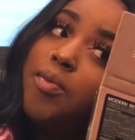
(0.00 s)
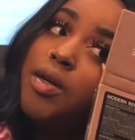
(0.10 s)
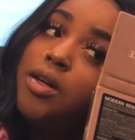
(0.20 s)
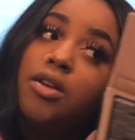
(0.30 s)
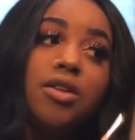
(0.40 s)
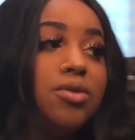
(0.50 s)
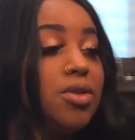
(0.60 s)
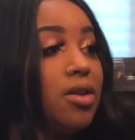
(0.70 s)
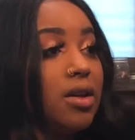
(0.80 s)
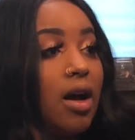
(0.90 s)
I'm not going to use
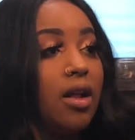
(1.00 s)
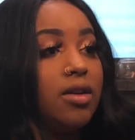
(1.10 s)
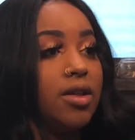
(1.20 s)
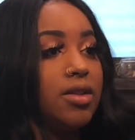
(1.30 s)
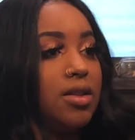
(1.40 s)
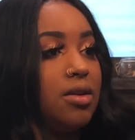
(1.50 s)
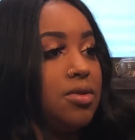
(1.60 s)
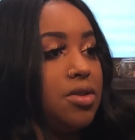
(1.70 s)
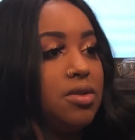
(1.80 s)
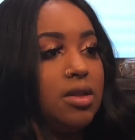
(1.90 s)
all the colors that I
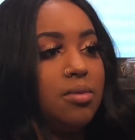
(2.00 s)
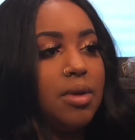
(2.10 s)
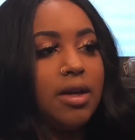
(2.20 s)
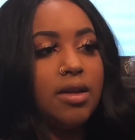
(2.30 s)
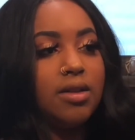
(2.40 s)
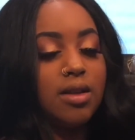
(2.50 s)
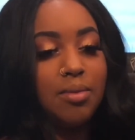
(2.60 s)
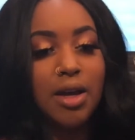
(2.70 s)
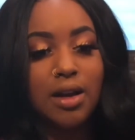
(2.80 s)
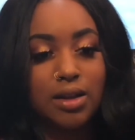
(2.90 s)
was using because
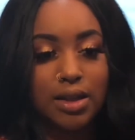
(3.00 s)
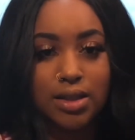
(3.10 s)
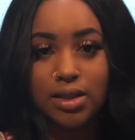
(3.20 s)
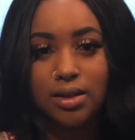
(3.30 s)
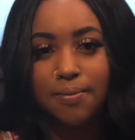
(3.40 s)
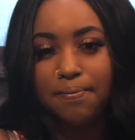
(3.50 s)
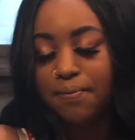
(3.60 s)
I'm kind of lazy.